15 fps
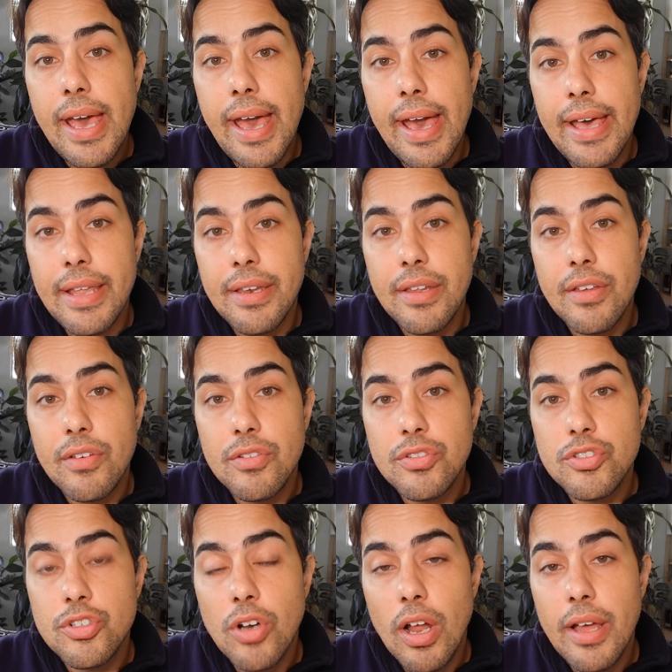and
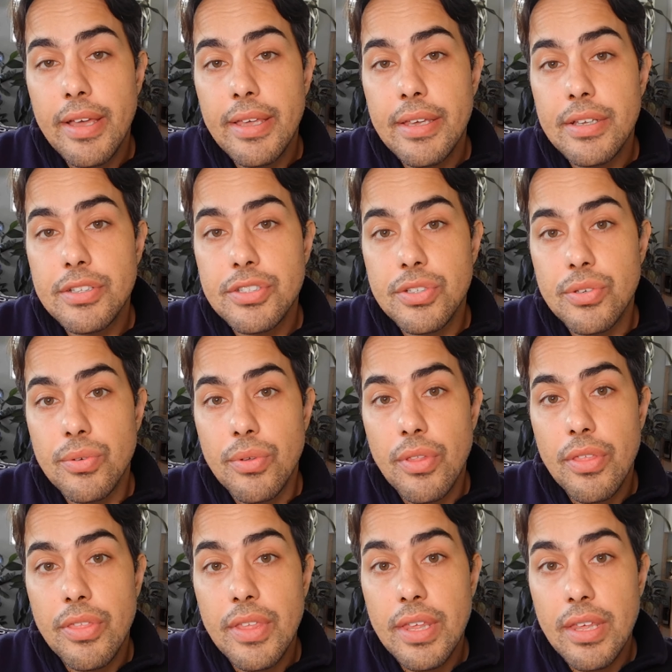trying to
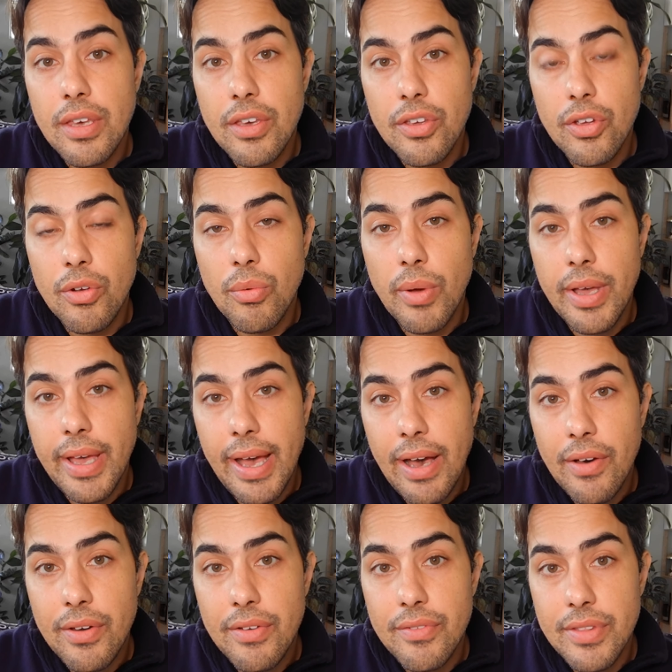think your way
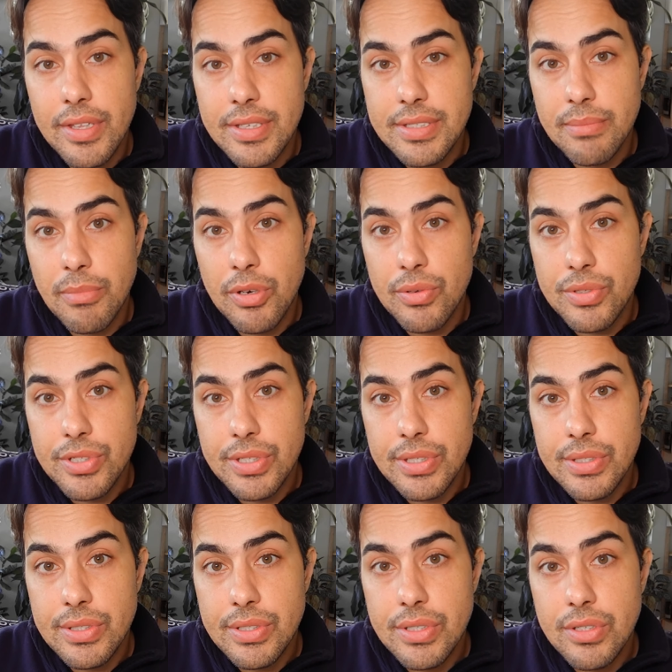out of these
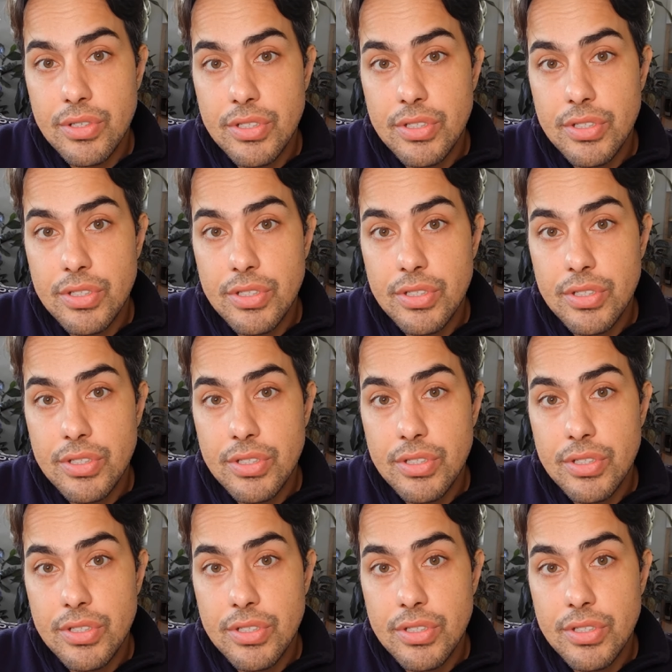emotions,